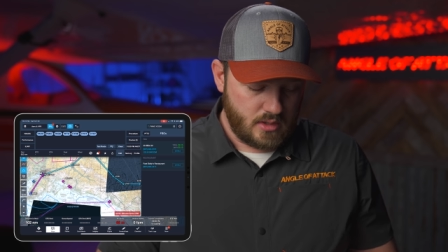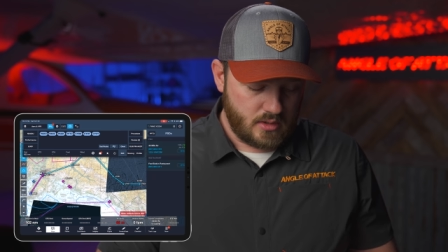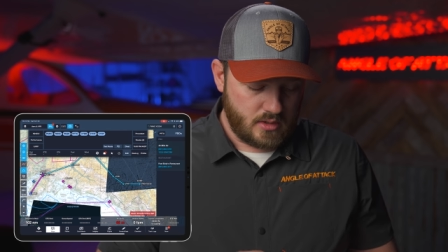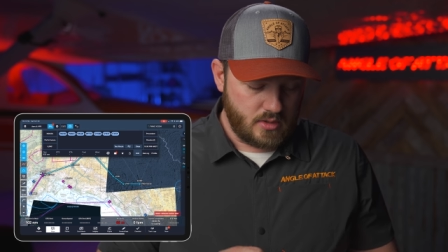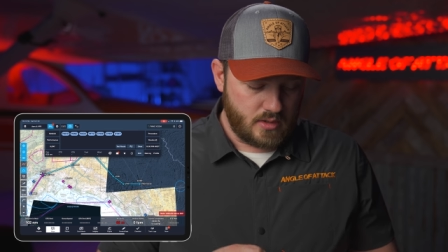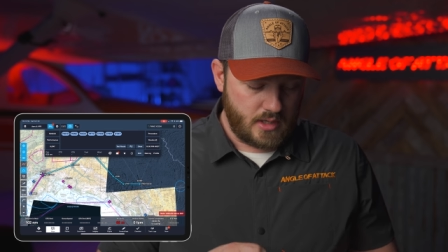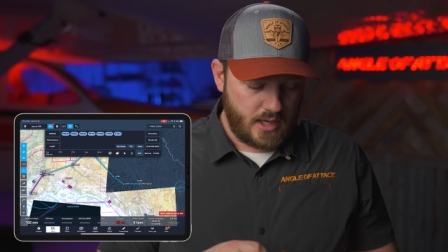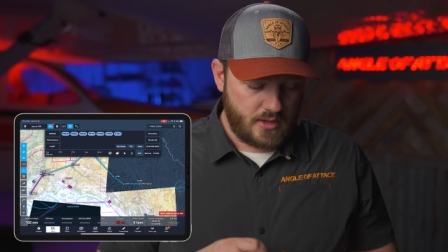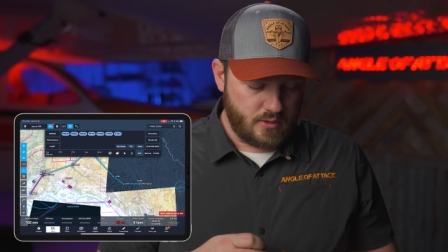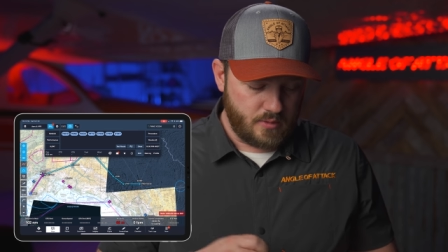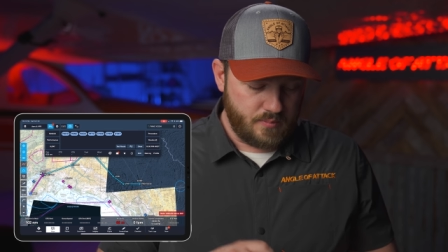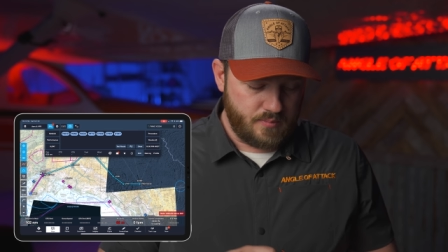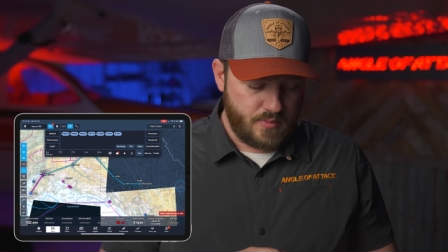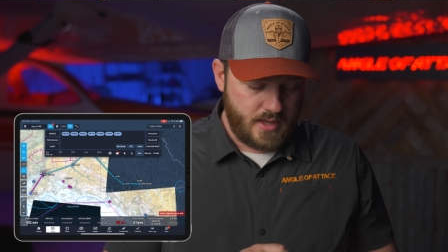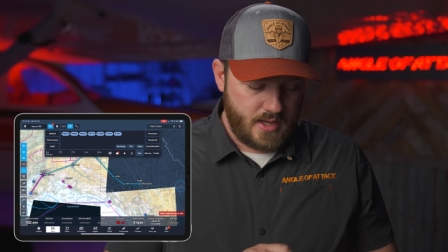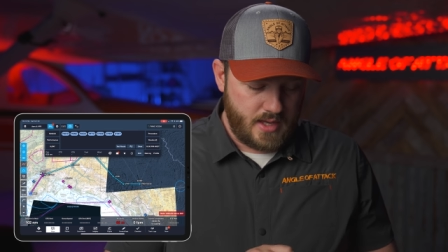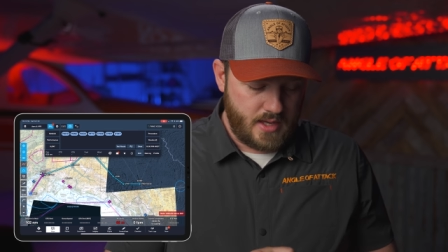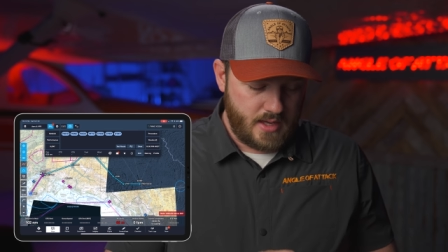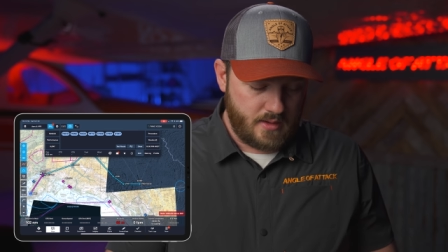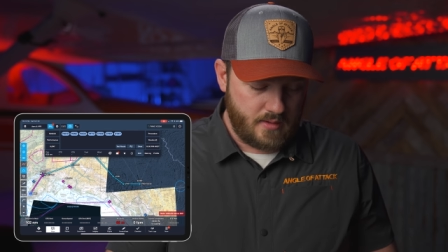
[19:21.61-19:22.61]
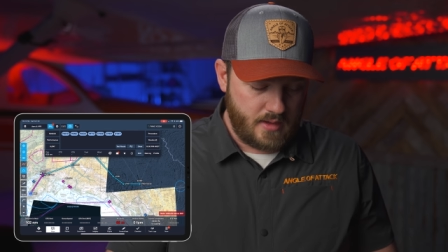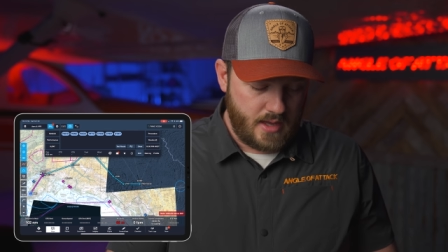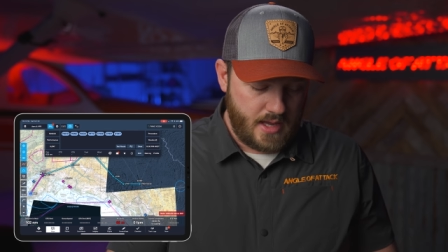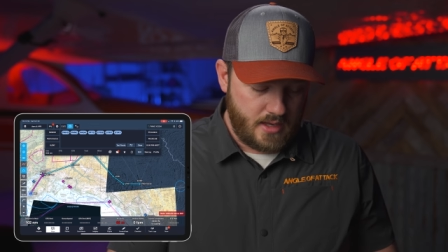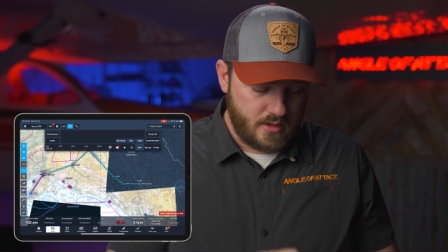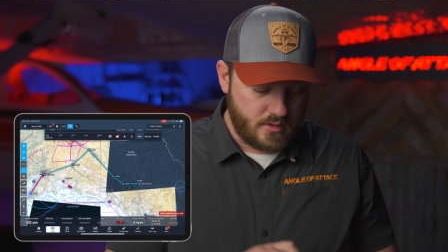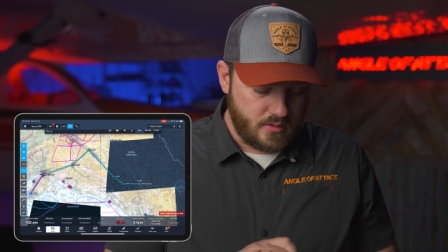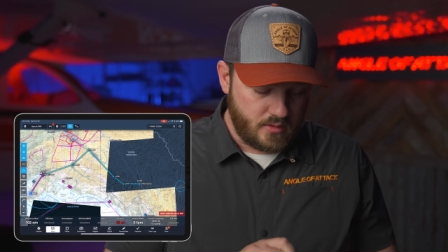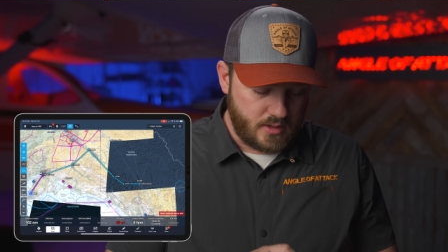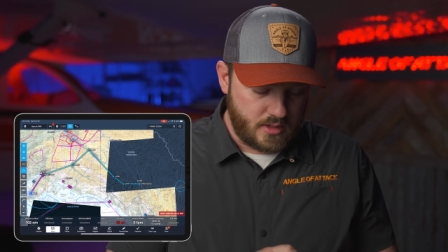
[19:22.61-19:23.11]
could either be
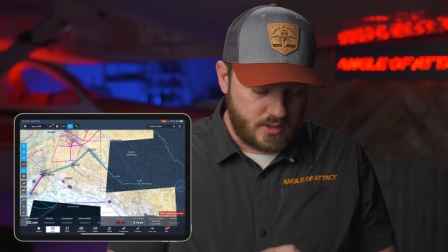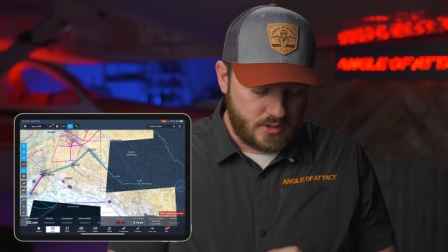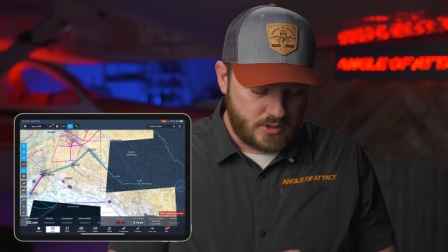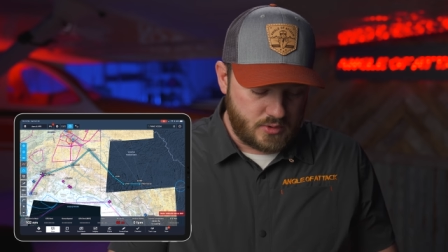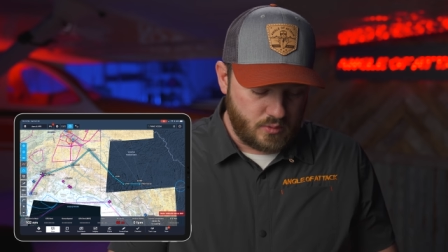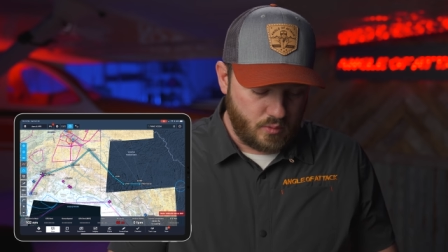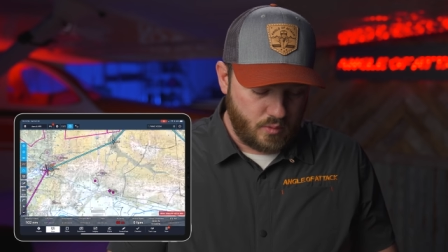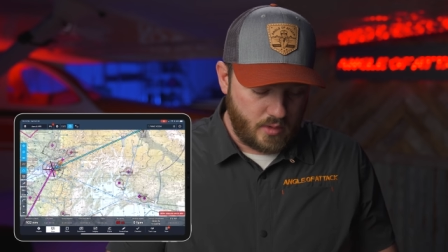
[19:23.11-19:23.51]
Anchorage,